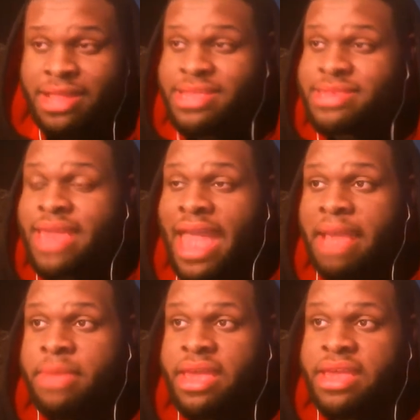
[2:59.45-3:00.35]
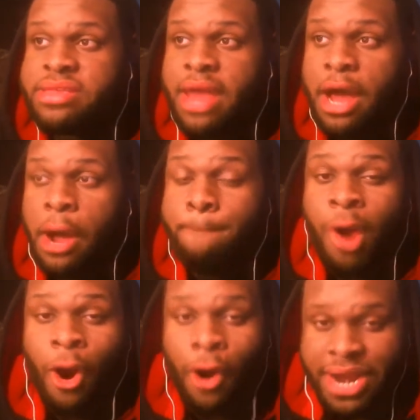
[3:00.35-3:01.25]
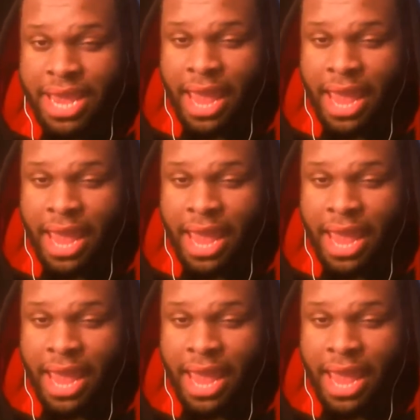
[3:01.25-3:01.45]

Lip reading: This game is a party